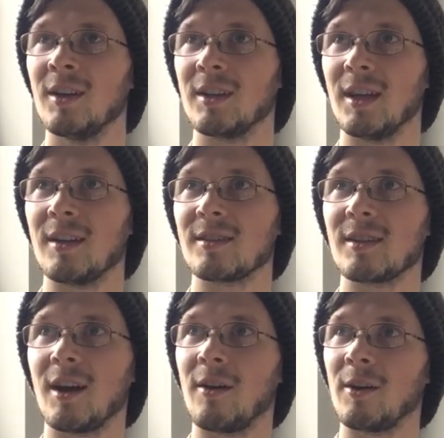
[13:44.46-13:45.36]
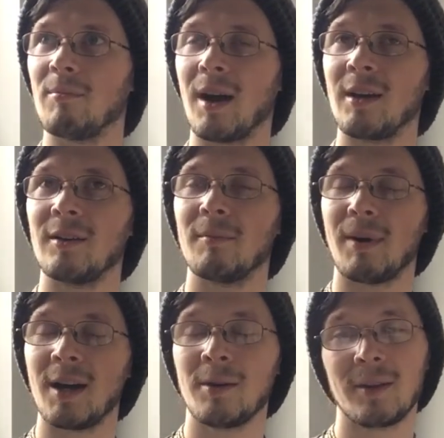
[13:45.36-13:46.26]
yes, our
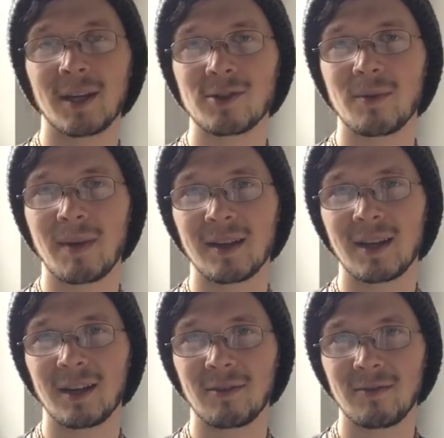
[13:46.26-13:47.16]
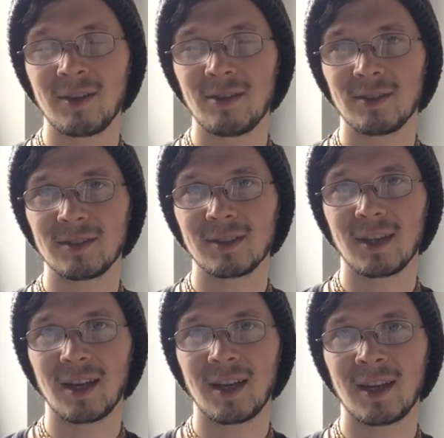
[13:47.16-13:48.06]
bioelectromagnetic field
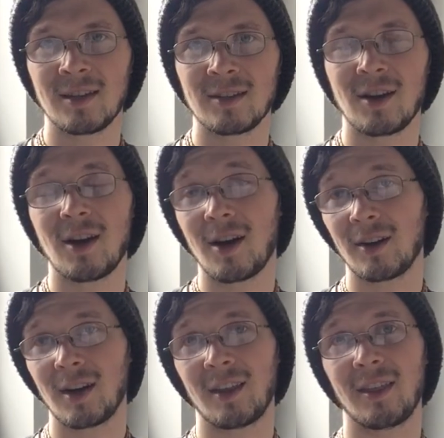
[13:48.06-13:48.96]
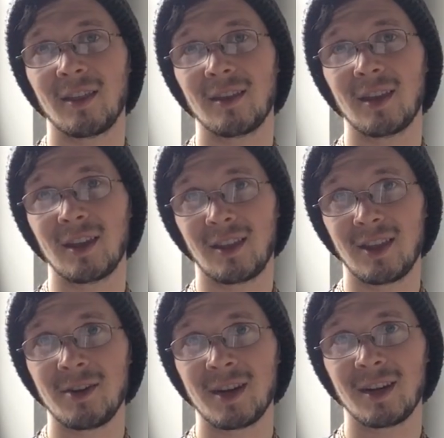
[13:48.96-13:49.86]
and our
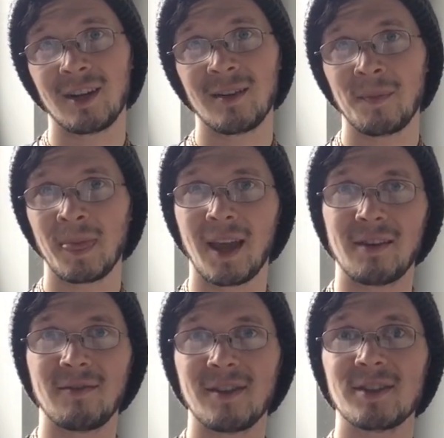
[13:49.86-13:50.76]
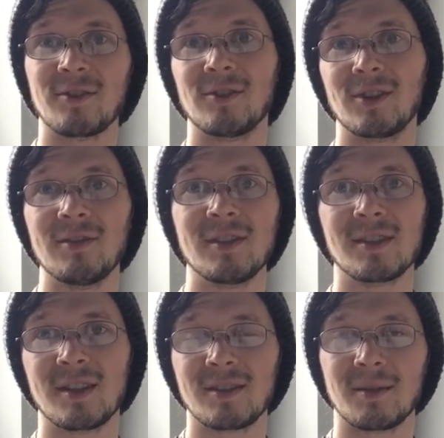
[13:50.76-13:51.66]
etheric and physical nervous
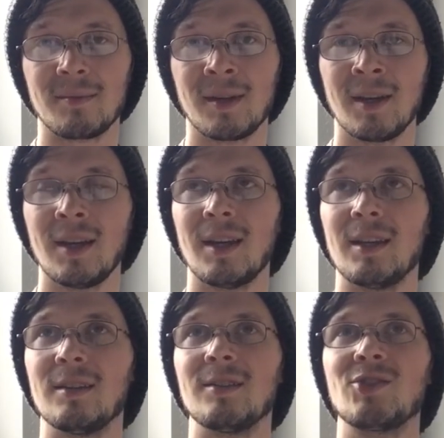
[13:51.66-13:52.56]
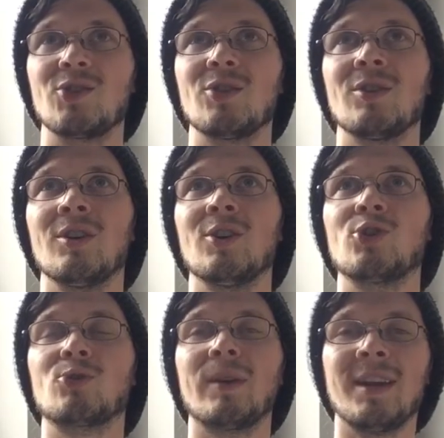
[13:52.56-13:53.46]
system is
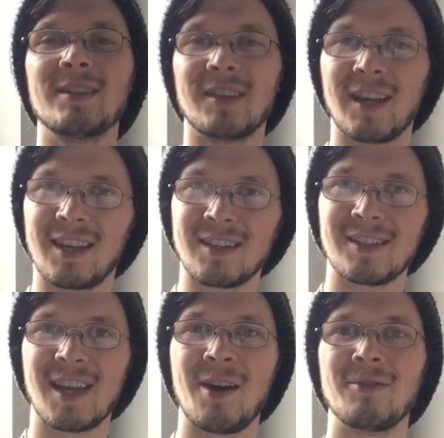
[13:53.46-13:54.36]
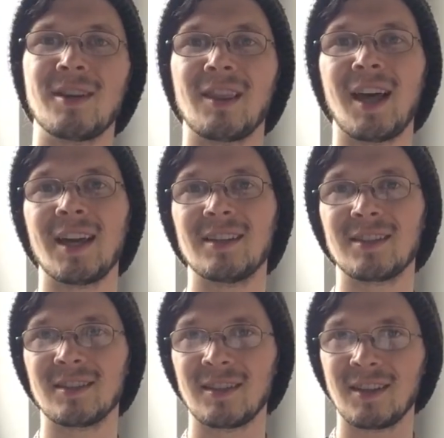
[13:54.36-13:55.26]
translating sound and light
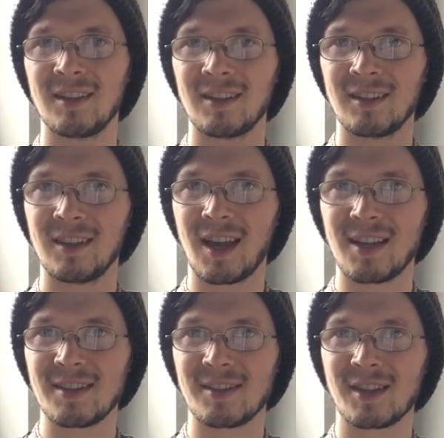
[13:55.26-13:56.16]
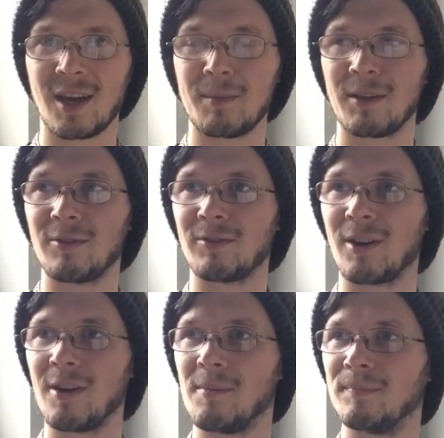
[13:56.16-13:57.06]
as it's coming from